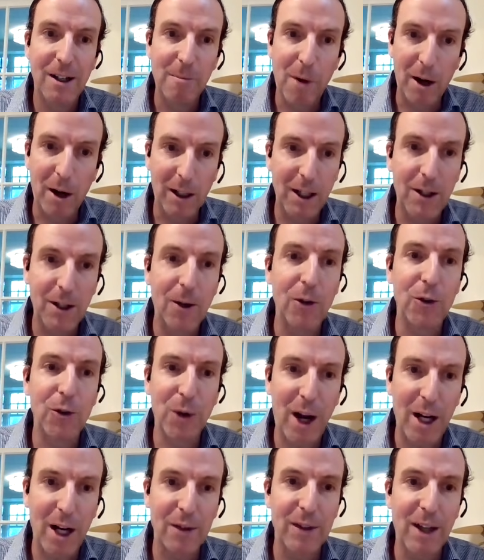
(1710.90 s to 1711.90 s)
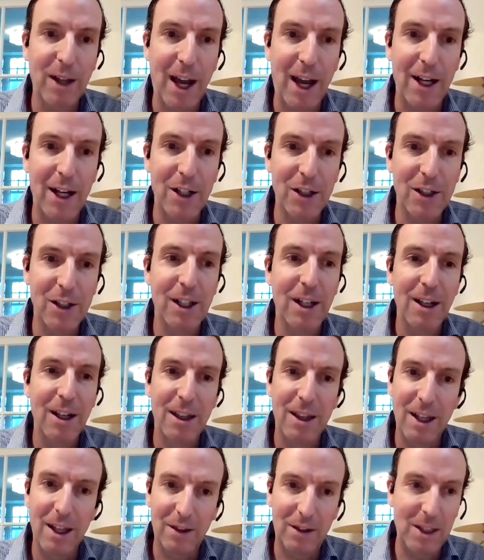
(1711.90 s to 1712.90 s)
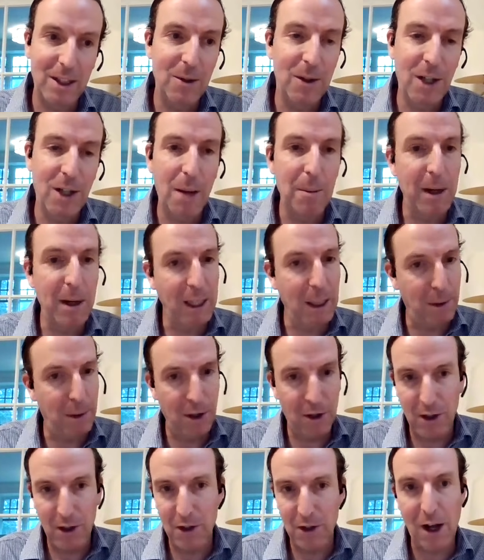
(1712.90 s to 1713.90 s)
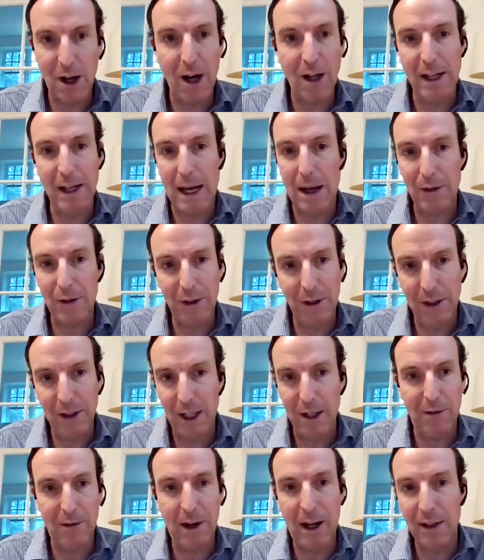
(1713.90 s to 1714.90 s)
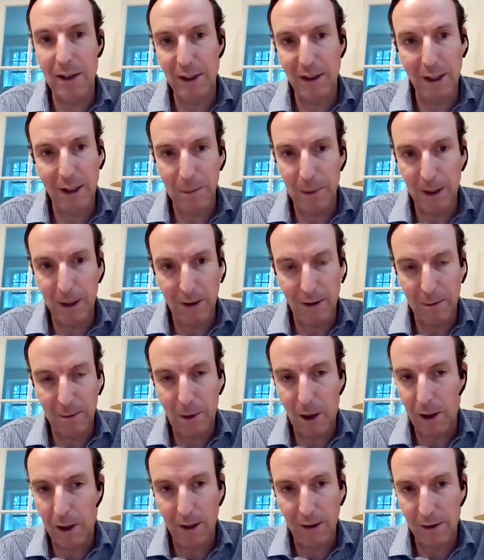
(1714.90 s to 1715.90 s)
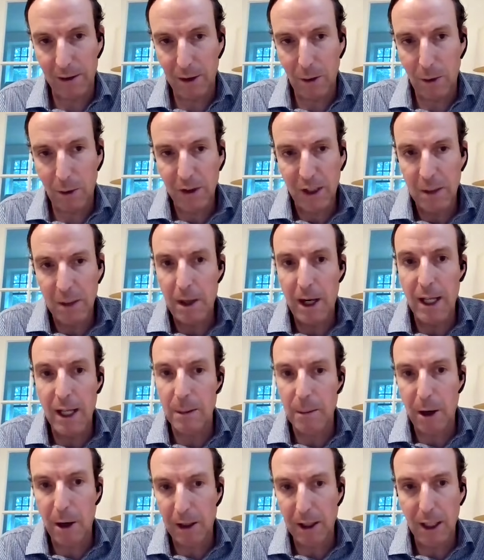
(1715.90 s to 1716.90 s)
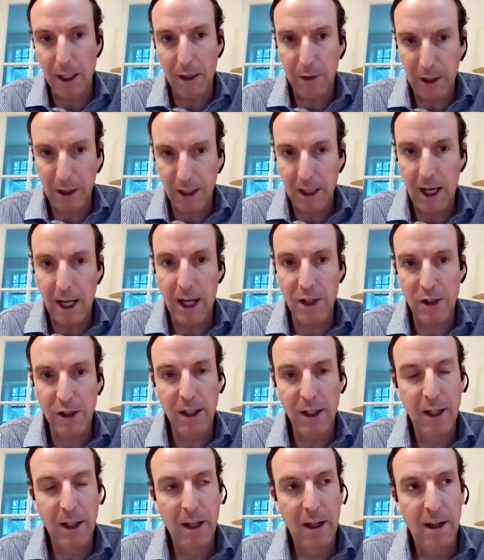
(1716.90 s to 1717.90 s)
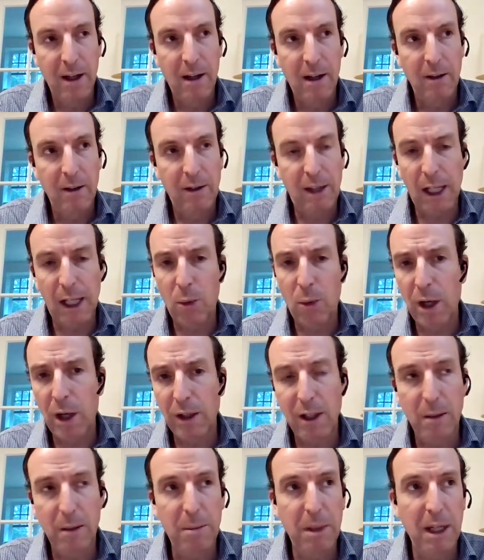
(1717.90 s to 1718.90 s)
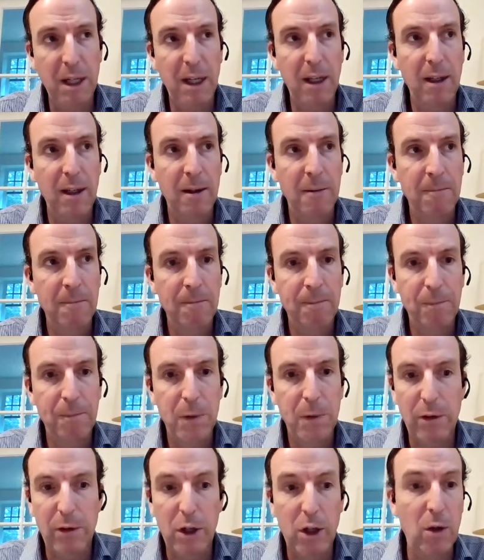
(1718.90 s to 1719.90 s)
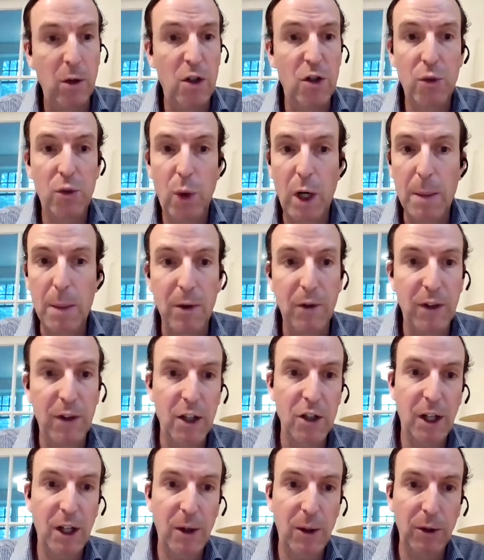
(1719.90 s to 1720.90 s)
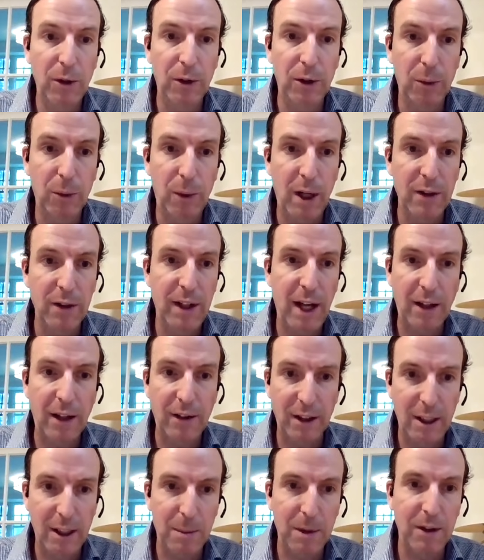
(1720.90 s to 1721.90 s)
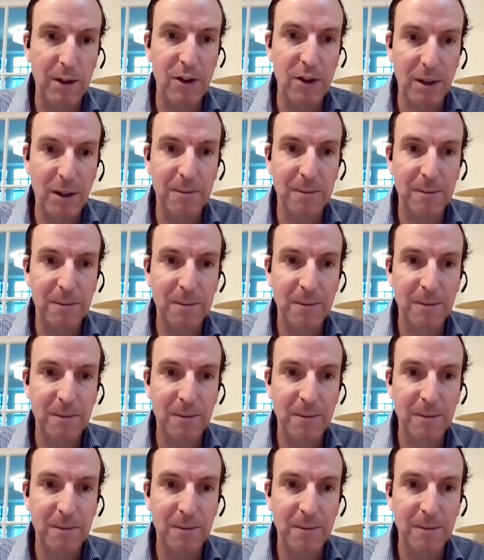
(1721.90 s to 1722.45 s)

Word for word: Market knows you're out of cash. They see you coming. They push your stock down until you get a financing done because the market's no one's going to buy in the market if you need cash. Second one could be you have a huge 20% shareholder who wants to exit the position